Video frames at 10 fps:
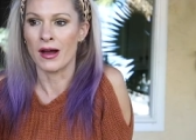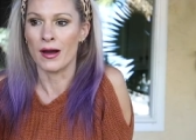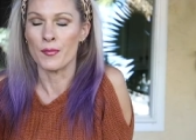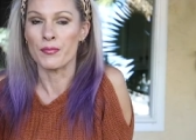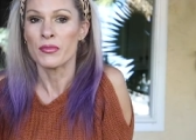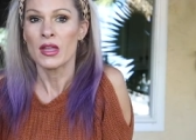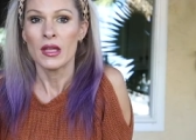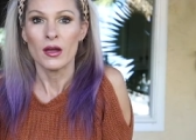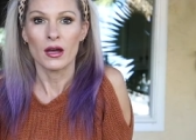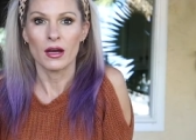um,
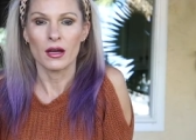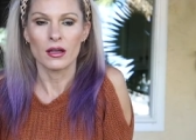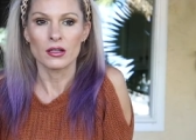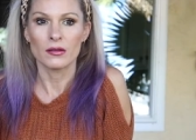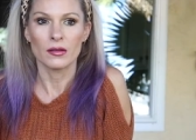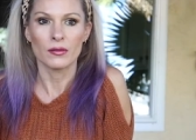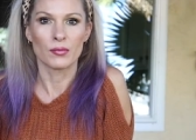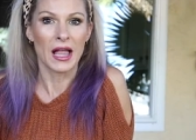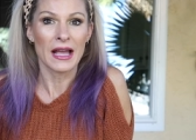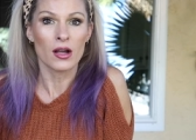uh,
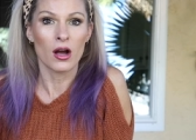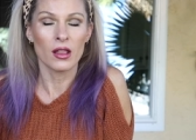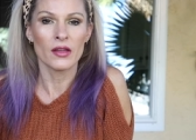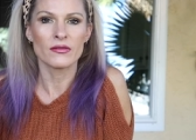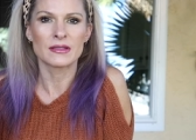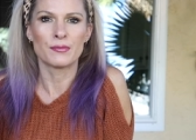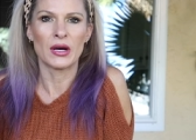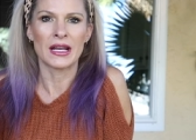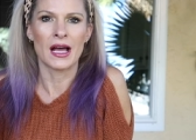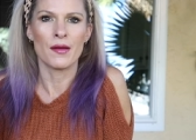black olives,
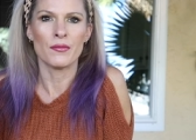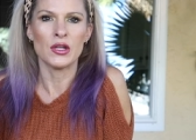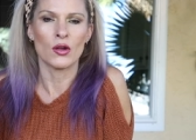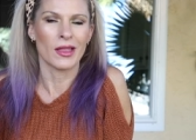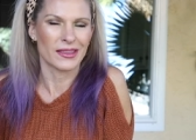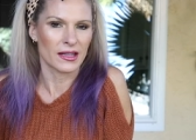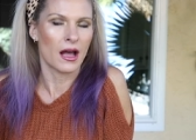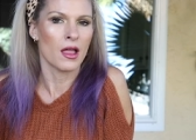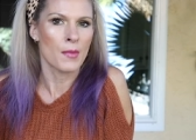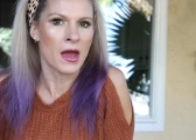but um, you know, like the
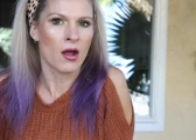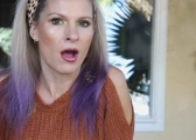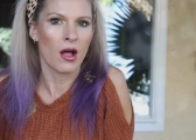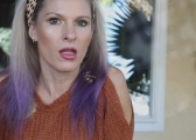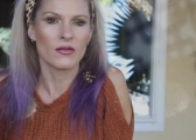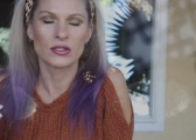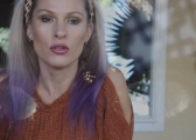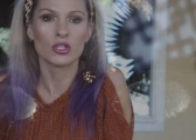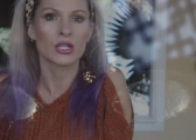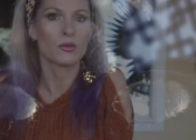Kalamata olives,
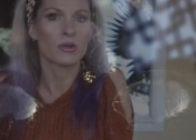usually